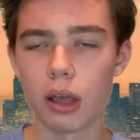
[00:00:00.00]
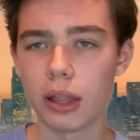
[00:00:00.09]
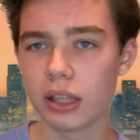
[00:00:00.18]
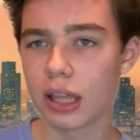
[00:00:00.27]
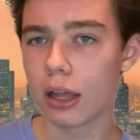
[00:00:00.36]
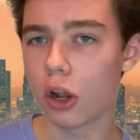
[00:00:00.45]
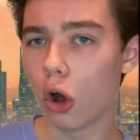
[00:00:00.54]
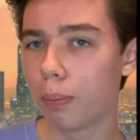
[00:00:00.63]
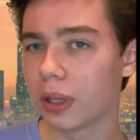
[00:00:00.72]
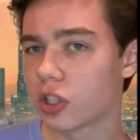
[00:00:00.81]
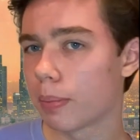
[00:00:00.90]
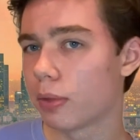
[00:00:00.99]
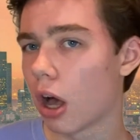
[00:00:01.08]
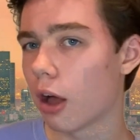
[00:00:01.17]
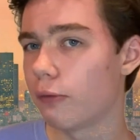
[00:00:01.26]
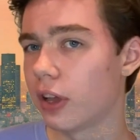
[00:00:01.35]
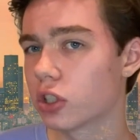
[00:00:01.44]
I think that opens up the
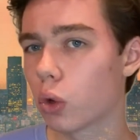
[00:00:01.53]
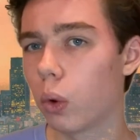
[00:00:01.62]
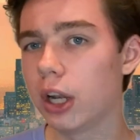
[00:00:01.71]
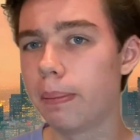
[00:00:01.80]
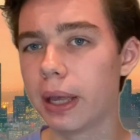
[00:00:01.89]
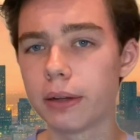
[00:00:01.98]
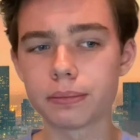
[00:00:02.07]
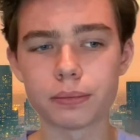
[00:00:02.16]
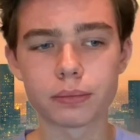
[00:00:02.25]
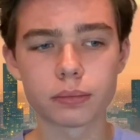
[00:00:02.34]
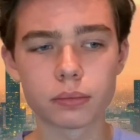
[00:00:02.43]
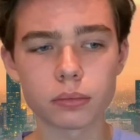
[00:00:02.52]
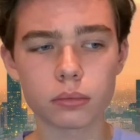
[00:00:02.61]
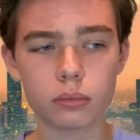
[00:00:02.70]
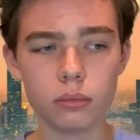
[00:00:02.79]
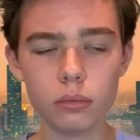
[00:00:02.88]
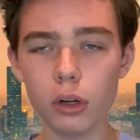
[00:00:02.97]
offense quite a bit.
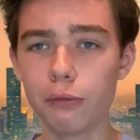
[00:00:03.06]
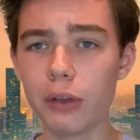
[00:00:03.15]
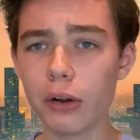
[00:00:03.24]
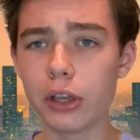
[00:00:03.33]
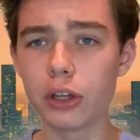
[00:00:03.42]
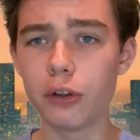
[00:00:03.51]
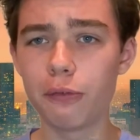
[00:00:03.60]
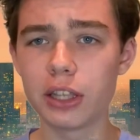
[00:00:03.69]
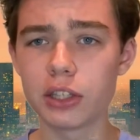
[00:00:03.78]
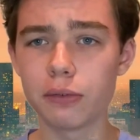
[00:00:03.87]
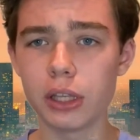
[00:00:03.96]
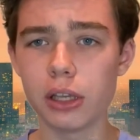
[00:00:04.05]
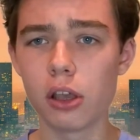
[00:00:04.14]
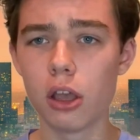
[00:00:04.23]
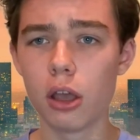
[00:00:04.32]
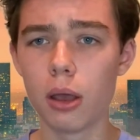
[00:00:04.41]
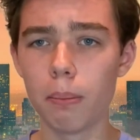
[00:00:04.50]
Very good defensively.
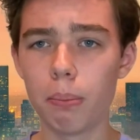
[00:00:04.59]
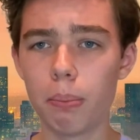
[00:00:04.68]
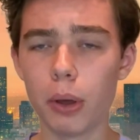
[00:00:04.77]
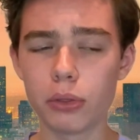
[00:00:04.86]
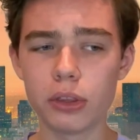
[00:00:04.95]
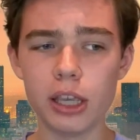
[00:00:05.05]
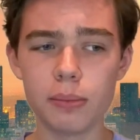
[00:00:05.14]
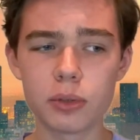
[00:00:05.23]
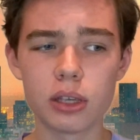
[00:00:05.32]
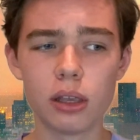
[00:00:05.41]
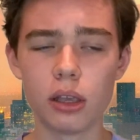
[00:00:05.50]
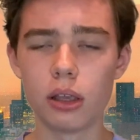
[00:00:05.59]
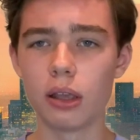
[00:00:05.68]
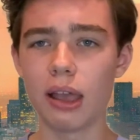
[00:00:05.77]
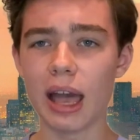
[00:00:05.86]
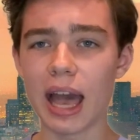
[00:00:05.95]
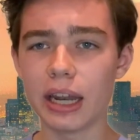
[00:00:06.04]
Both teams
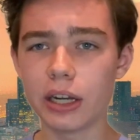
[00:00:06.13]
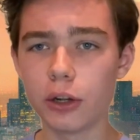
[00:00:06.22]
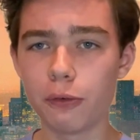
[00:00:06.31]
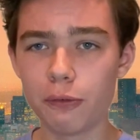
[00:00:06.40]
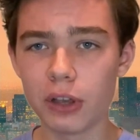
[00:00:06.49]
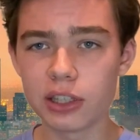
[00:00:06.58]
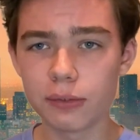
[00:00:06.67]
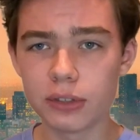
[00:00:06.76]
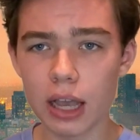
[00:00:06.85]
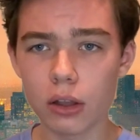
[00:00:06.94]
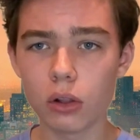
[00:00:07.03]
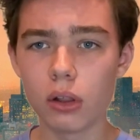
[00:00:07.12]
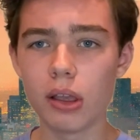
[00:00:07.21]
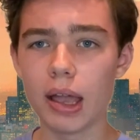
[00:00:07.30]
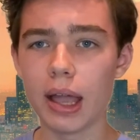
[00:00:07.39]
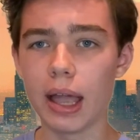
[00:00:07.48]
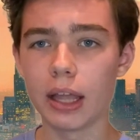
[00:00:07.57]
added a defensive tackle
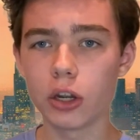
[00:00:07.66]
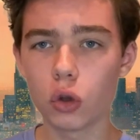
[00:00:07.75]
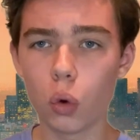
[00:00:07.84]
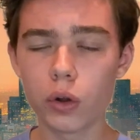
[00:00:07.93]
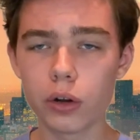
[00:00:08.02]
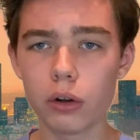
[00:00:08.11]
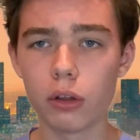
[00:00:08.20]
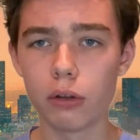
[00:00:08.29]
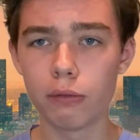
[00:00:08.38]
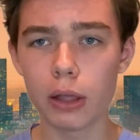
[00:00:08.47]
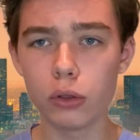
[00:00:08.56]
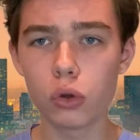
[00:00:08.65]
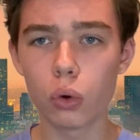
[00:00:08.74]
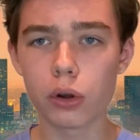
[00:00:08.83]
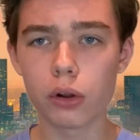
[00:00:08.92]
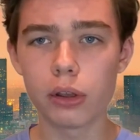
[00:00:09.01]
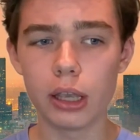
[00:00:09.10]
and a corner, value
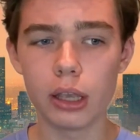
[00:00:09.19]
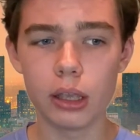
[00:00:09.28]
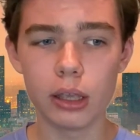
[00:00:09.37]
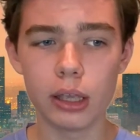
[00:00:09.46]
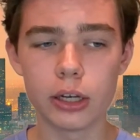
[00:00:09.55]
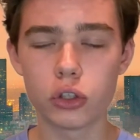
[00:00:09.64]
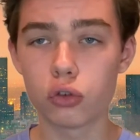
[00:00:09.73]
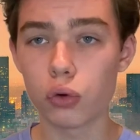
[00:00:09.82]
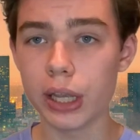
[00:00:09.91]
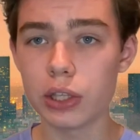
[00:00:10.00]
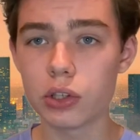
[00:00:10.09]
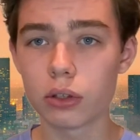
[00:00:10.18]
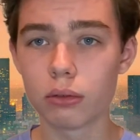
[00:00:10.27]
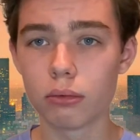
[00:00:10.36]
corner, in the trades.